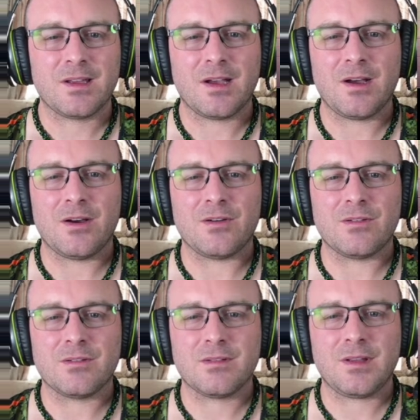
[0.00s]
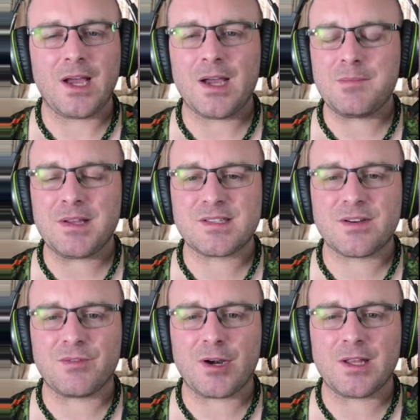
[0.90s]
Oh, yeah, I
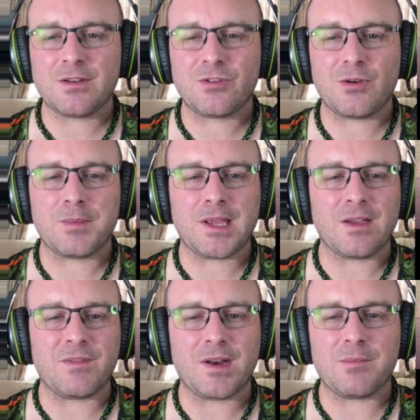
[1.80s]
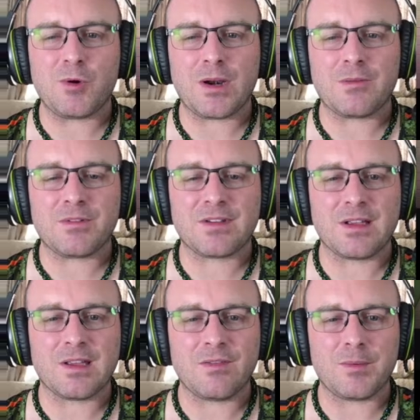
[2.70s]
must have run into him and given him what I was
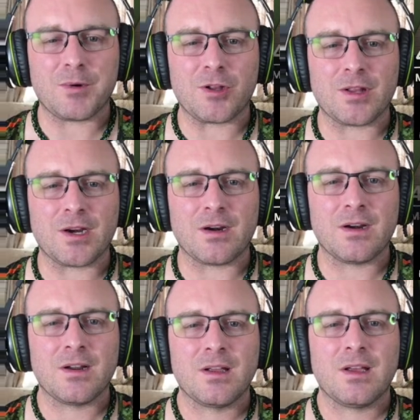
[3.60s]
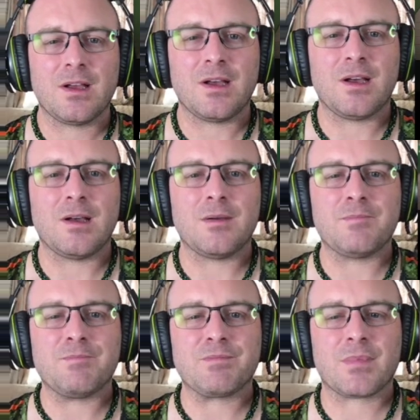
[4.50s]
going to give him earlier.
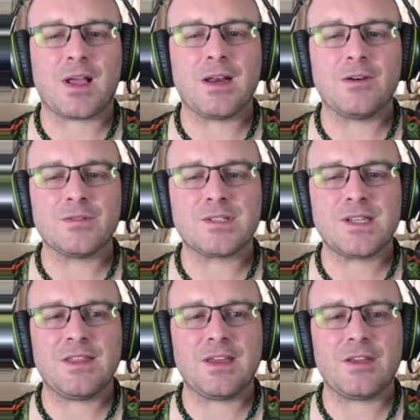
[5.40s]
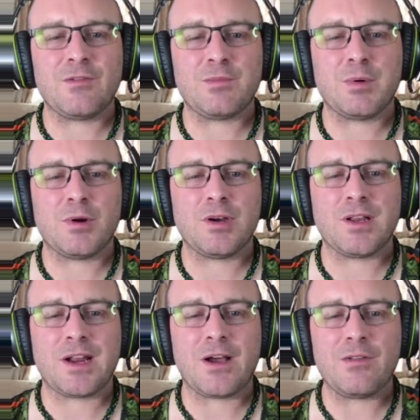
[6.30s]
Um, I don't see that you've put it
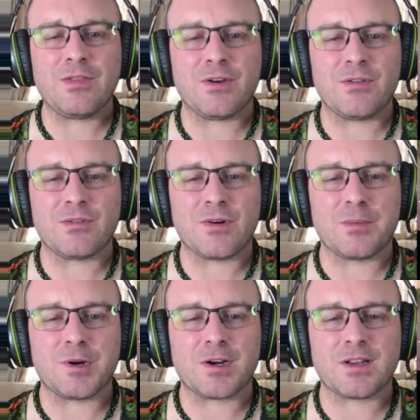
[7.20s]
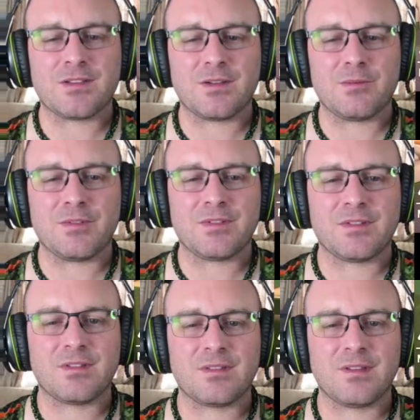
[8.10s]
out, though, Frobert, because it was
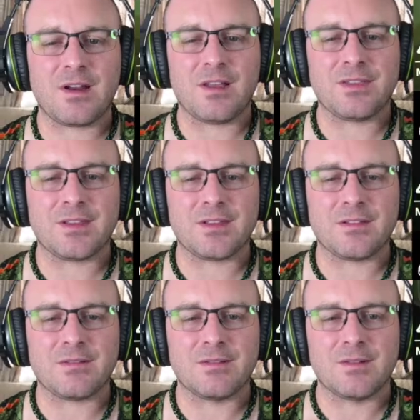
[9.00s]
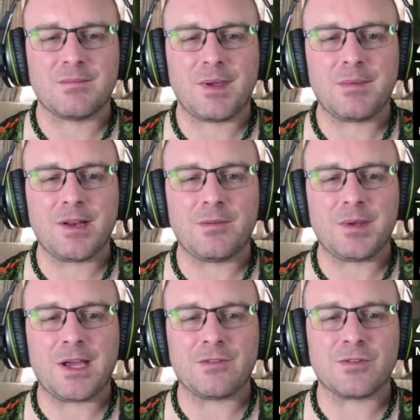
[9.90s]
not the... Maybe it'll be
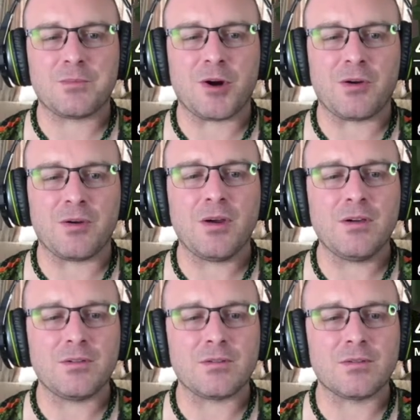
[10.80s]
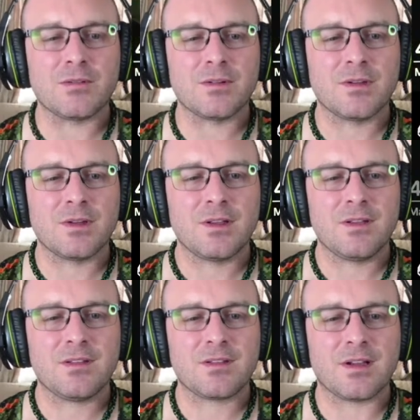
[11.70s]
out tomorrow. Oh,
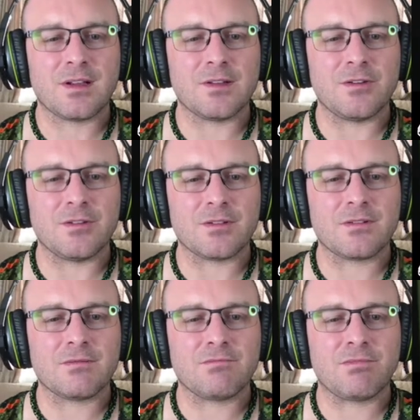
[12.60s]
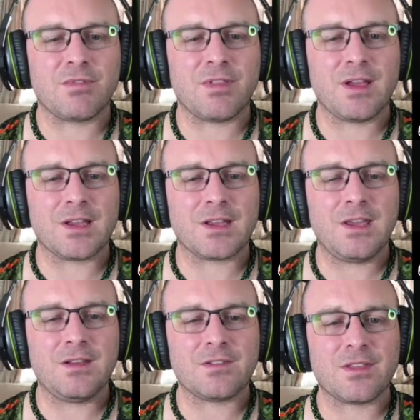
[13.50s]
he's got a little... thing of
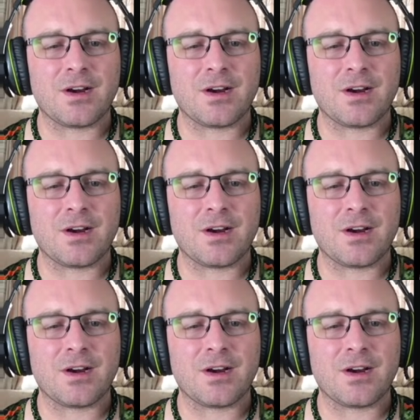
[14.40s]
keys there on